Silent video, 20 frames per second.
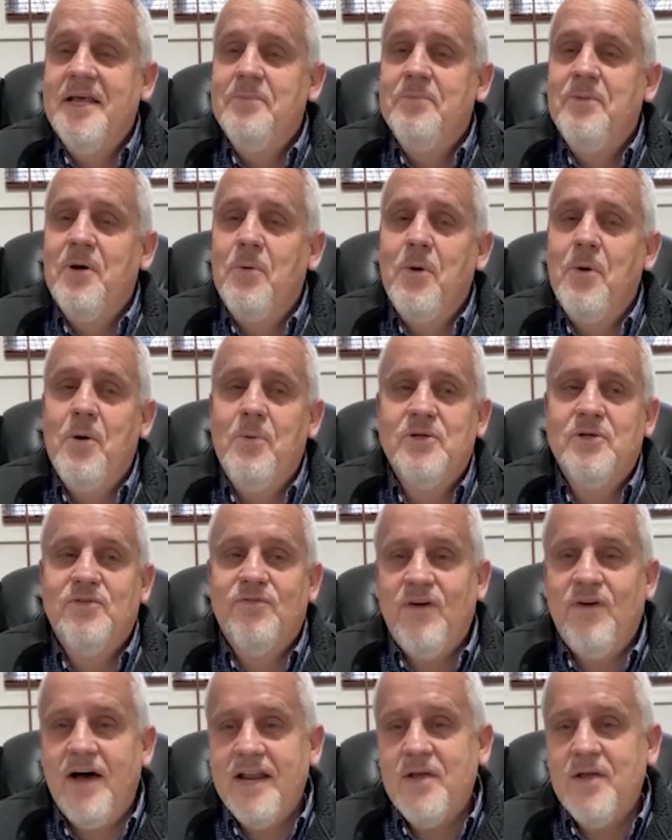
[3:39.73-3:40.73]
But what was
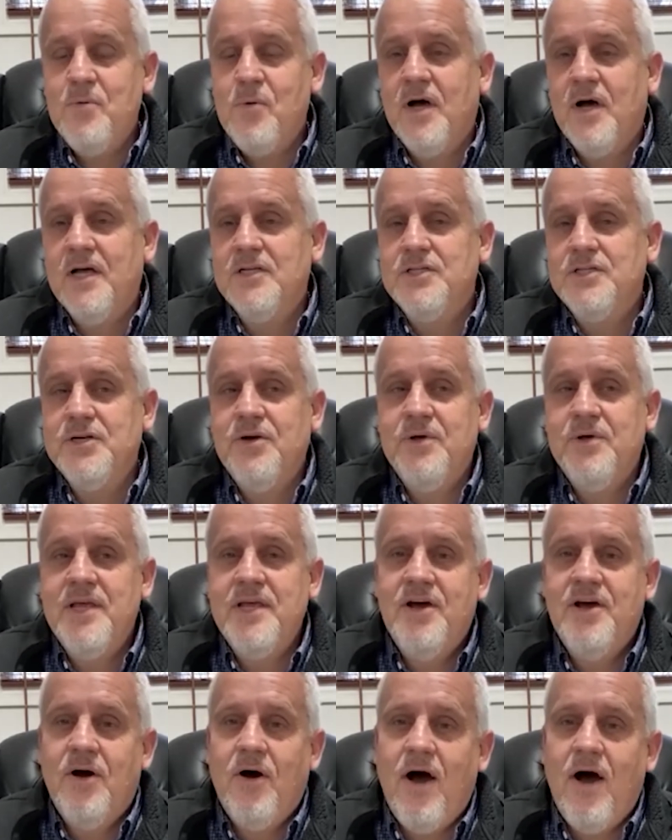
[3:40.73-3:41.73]
funny was, you know, he
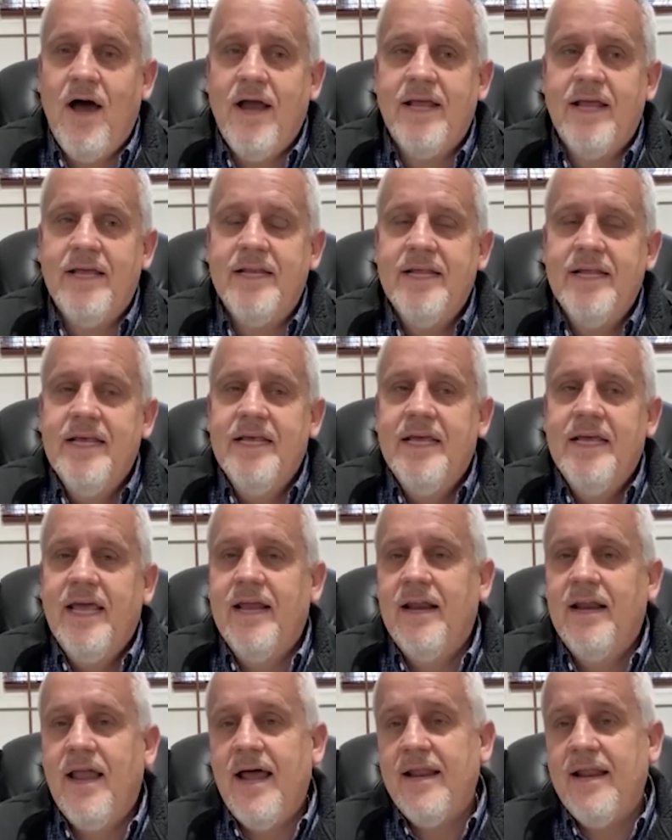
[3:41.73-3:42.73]
caught it, and
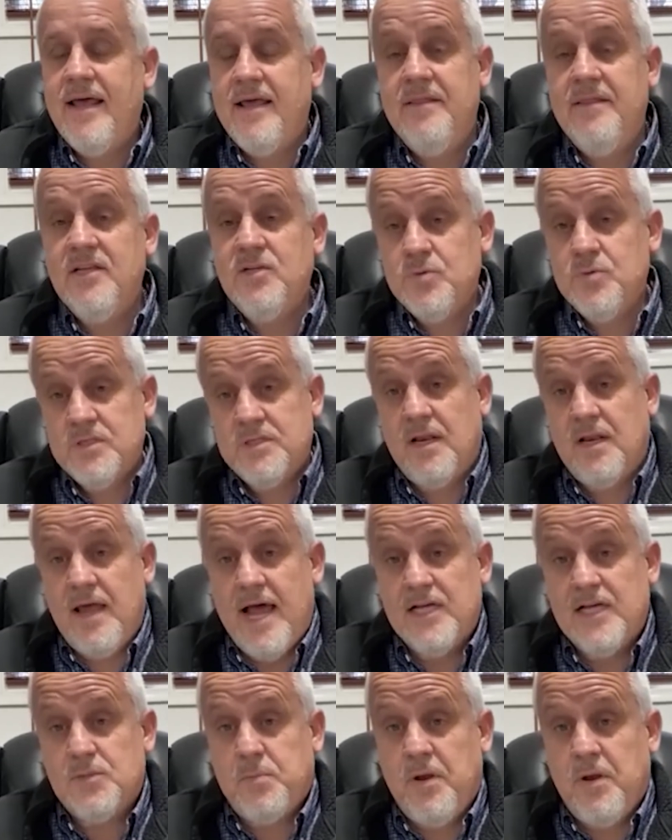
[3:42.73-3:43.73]
a lot of, and this was the
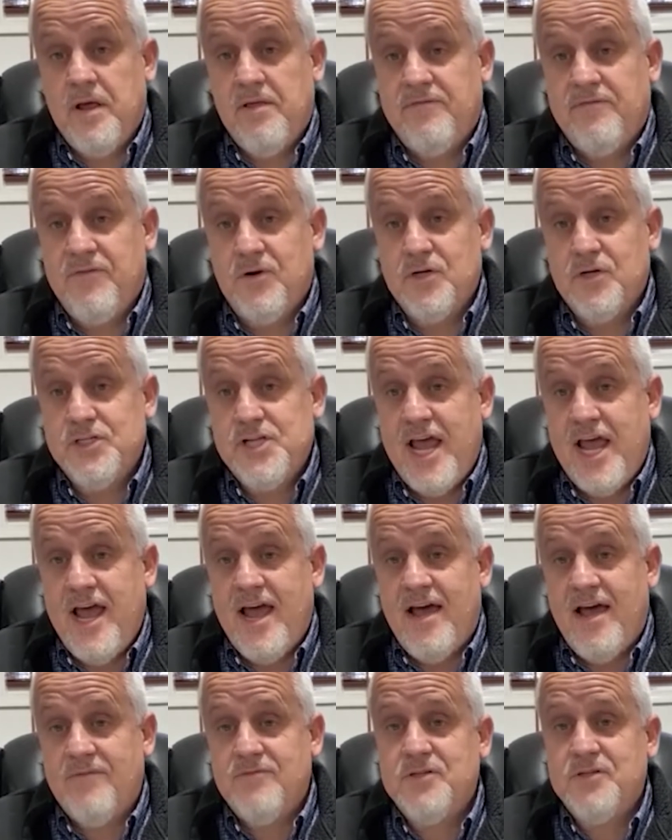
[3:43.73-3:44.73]
last play of the first
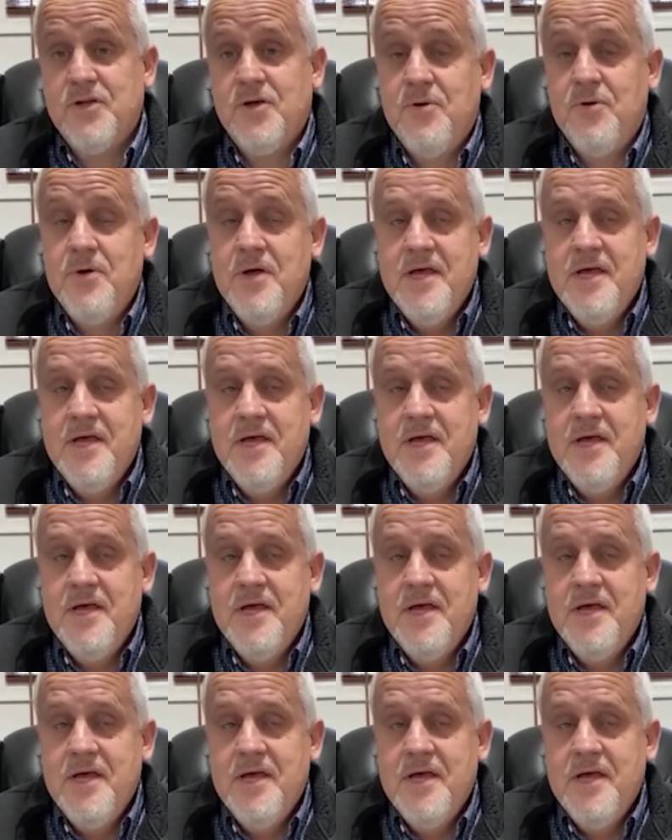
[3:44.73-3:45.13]
half. So